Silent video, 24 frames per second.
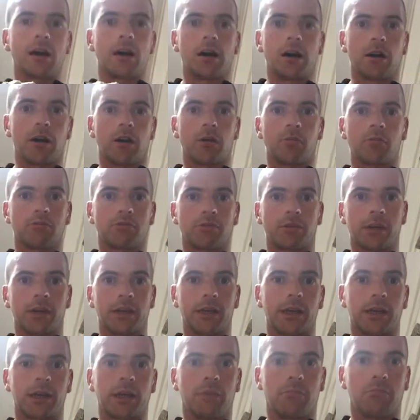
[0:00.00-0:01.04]
are
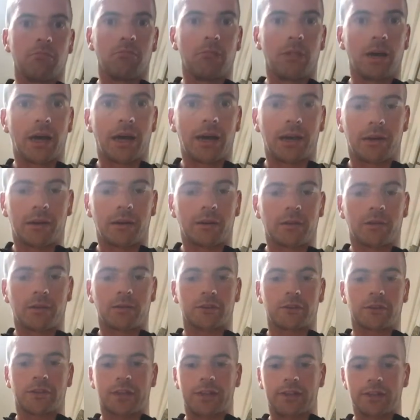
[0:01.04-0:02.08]
pretty mad.
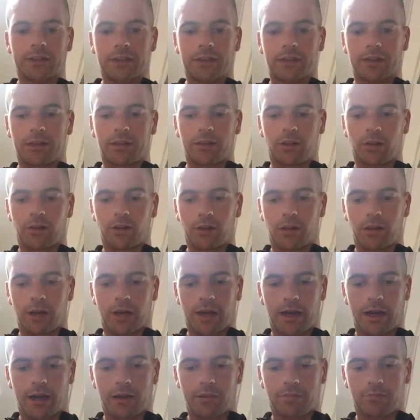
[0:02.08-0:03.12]
Snazzy little
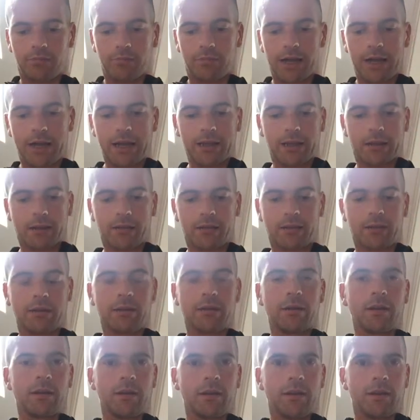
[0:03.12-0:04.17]
bag.
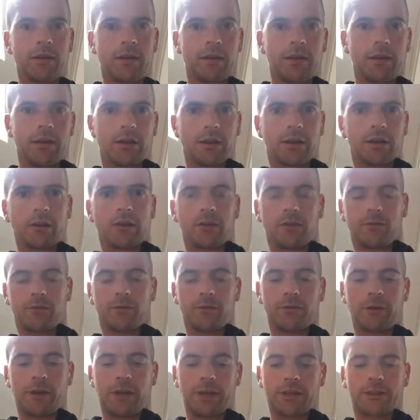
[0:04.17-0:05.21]
Got them
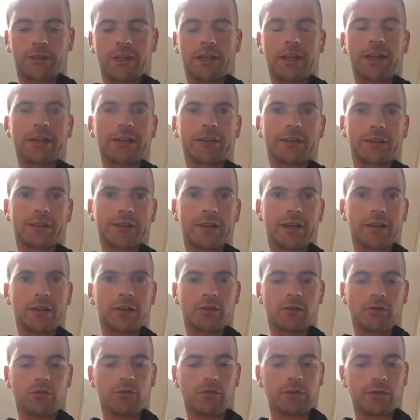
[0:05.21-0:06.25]
from Leisure Lake
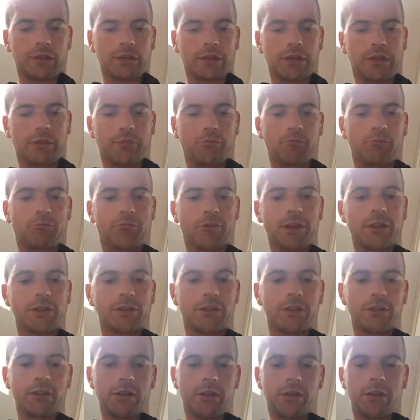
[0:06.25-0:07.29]
Cycles in
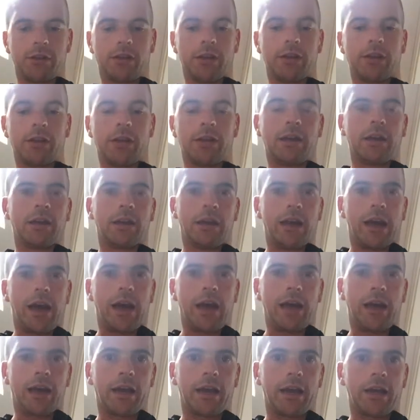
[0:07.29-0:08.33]
Preston.
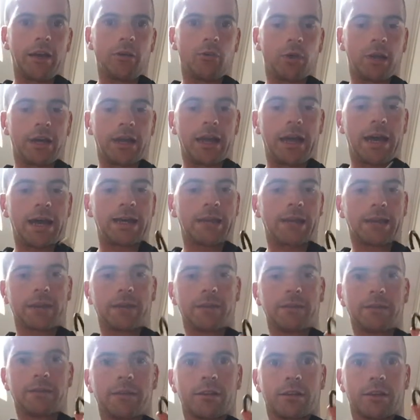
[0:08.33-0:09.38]
What I like,
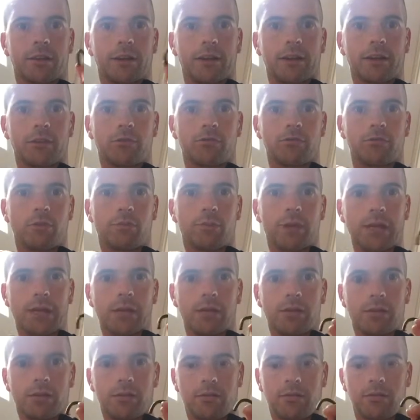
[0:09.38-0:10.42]
they've got a little rubber
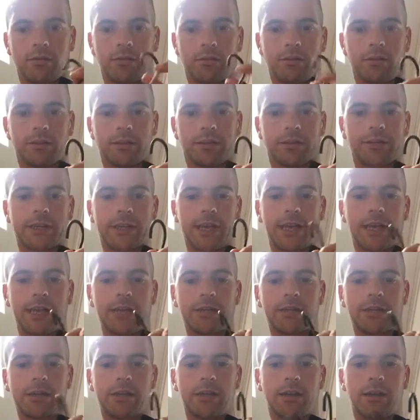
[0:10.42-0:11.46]
on the
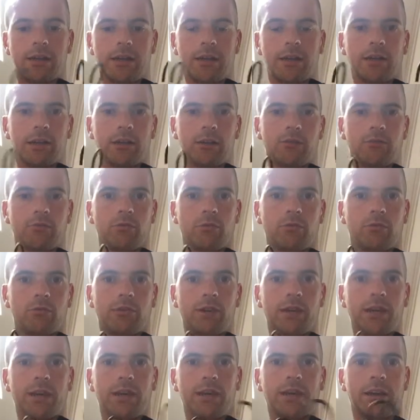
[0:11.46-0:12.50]
side, little
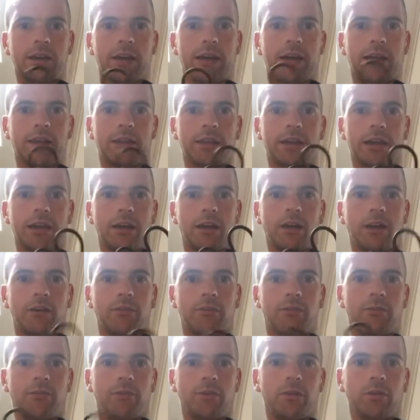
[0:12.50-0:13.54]
rubber here, and they are
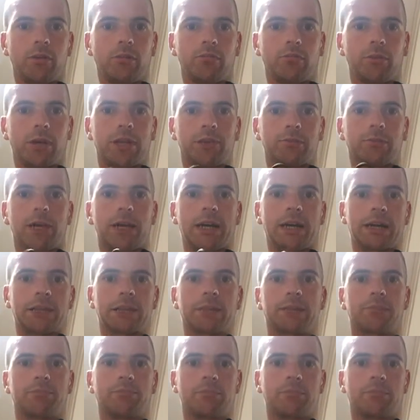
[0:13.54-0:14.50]
full Mad Max